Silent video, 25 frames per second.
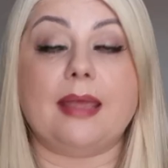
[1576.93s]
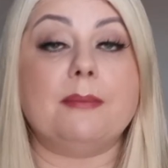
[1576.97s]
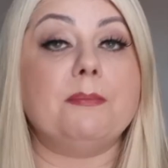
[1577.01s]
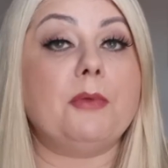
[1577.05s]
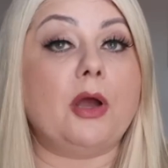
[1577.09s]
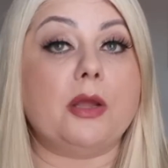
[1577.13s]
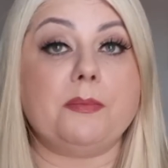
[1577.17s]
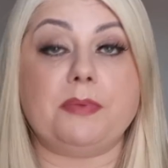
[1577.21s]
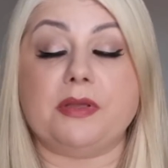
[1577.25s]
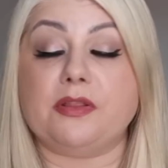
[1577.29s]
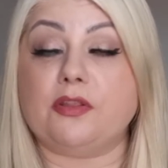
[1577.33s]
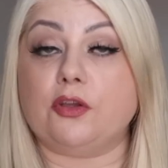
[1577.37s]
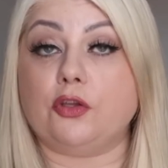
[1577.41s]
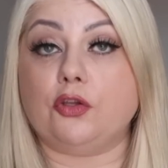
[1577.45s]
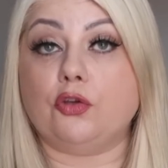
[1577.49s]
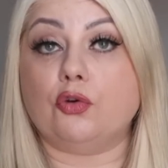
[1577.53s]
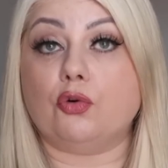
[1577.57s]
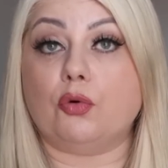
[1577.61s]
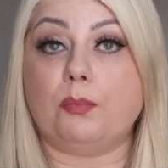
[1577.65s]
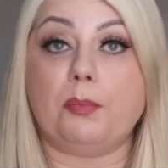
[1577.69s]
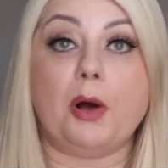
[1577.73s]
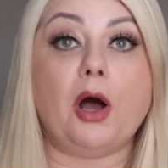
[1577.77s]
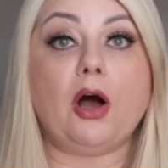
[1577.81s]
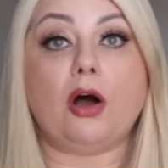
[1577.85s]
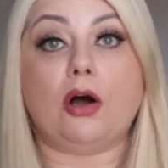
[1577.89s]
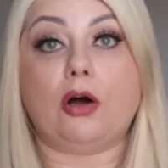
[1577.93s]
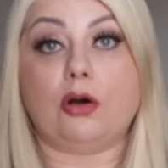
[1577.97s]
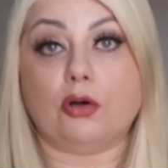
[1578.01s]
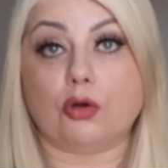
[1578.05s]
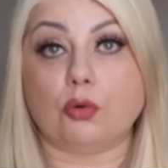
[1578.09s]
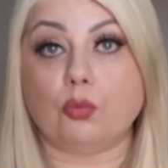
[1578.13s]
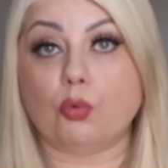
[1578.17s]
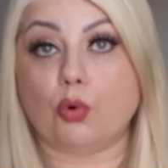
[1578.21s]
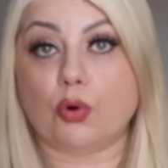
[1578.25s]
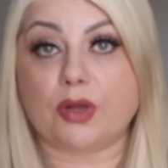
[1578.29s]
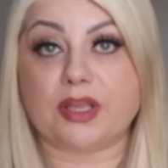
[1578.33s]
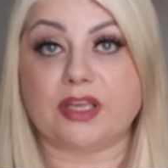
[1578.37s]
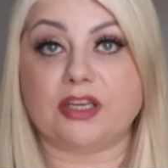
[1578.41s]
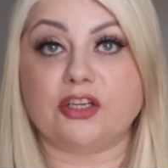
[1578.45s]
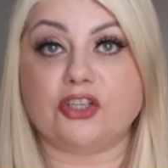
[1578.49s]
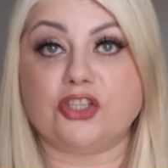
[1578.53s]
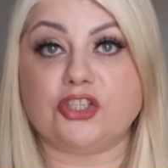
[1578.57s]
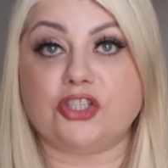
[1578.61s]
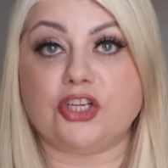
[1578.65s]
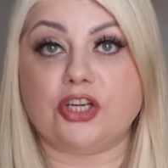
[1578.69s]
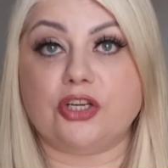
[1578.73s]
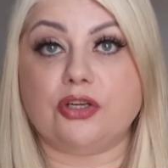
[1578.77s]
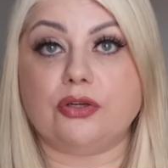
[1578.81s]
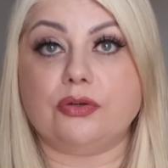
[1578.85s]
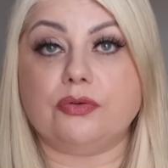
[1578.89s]
It might be that your park walking
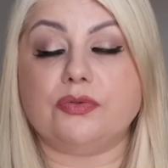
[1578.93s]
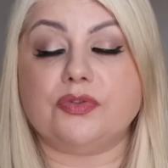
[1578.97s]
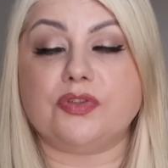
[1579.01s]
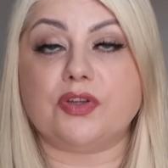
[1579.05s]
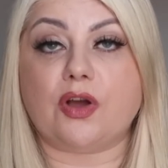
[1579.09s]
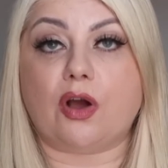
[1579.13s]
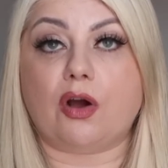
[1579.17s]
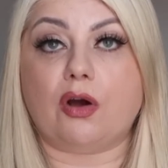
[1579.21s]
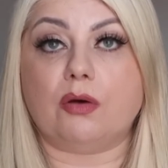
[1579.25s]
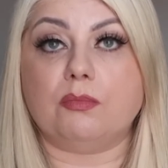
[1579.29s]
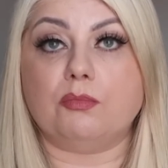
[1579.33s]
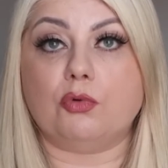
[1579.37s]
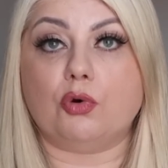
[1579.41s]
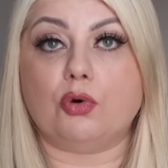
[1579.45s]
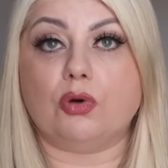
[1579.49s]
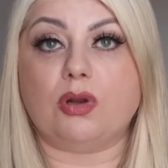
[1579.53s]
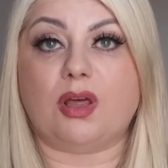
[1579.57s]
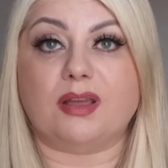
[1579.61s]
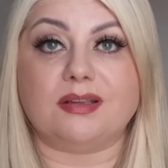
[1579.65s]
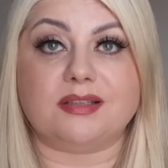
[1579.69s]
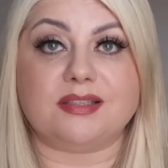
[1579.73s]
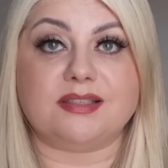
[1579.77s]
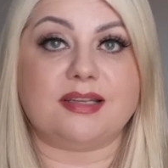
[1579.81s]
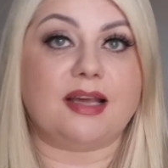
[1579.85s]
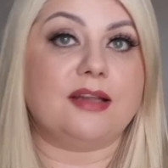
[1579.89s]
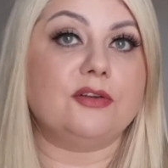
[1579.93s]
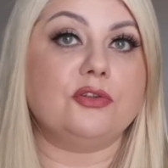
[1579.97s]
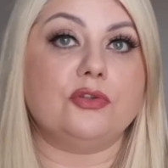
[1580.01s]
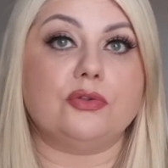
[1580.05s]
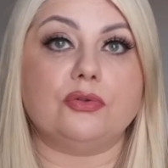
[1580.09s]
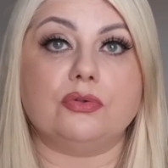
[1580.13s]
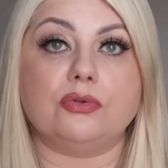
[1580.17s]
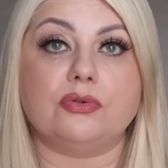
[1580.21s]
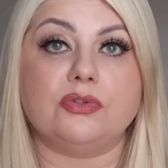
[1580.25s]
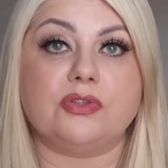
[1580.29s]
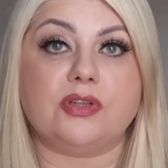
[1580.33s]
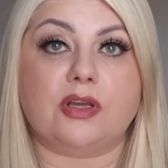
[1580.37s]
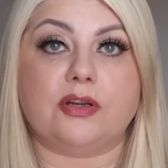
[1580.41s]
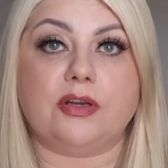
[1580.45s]
shoes are more like sandals.